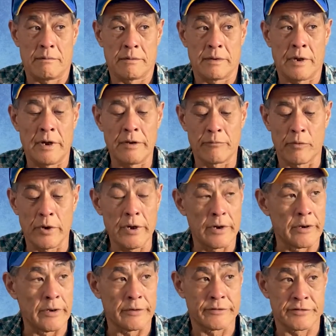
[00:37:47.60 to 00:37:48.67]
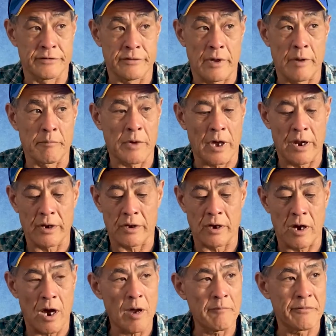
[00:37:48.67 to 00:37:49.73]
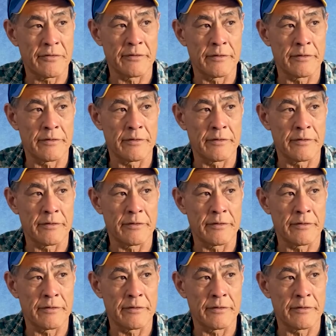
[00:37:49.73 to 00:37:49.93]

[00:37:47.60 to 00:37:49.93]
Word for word: kind of weird, I'm kind of calm